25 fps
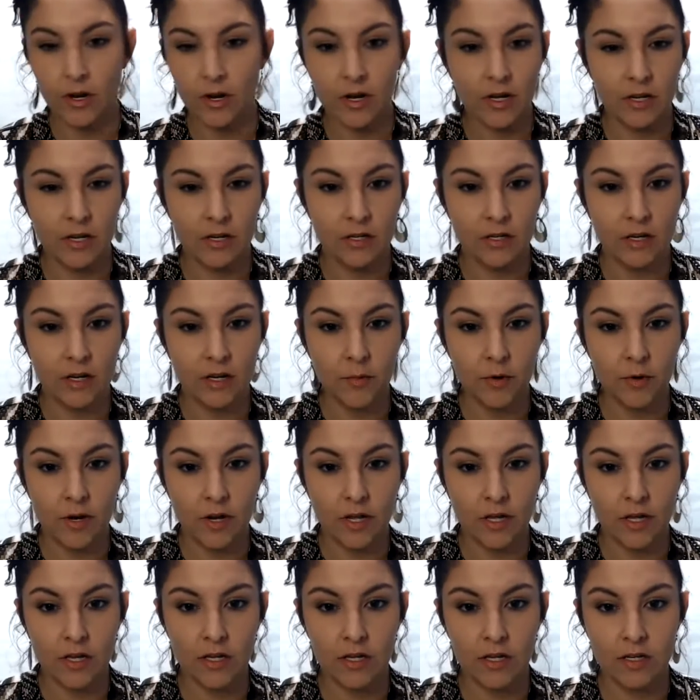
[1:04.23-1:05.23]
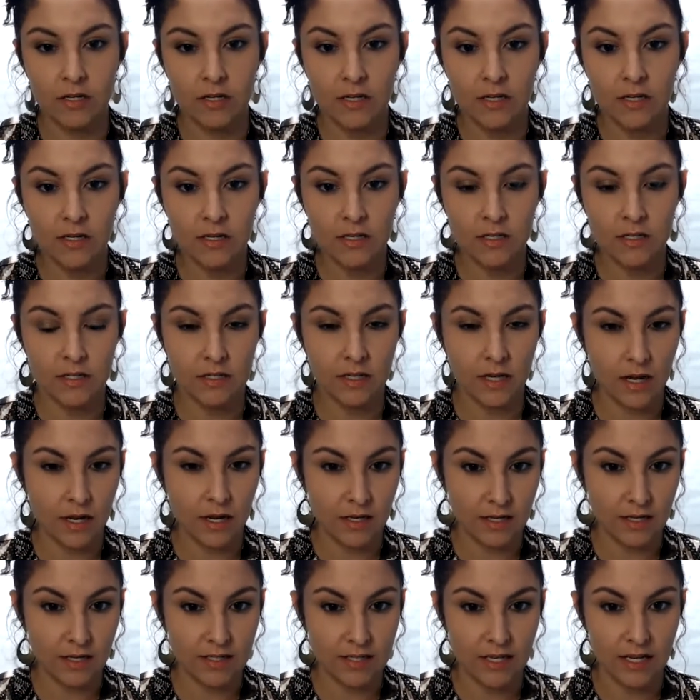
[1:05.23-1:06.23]
on in, come on in. It's
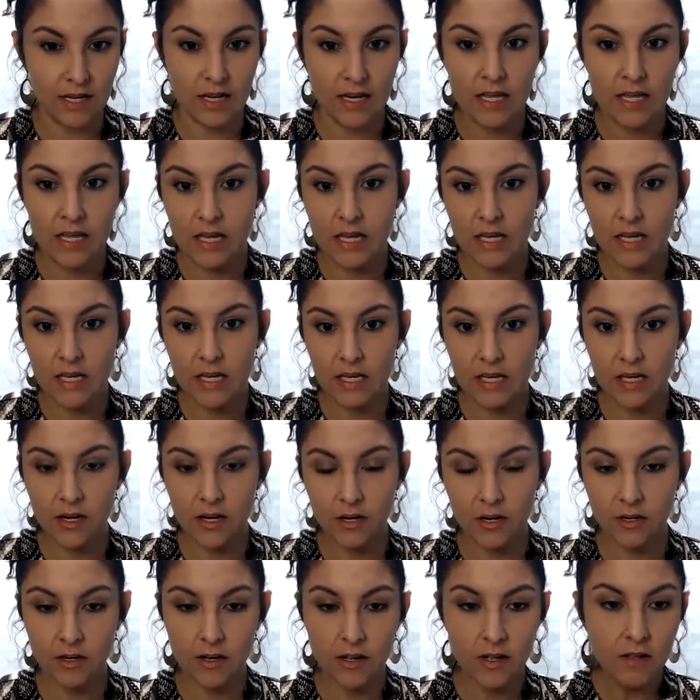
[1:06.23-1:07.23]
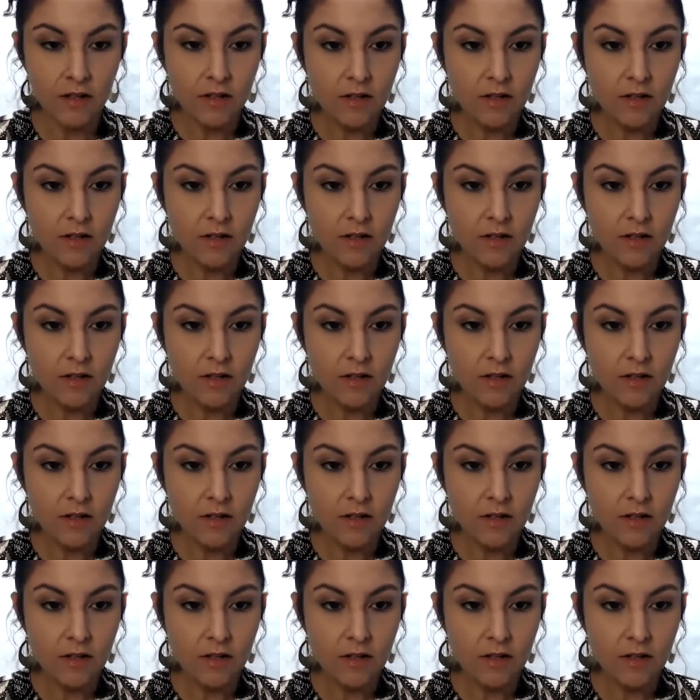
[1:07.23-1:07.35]
Tanya Tanika here,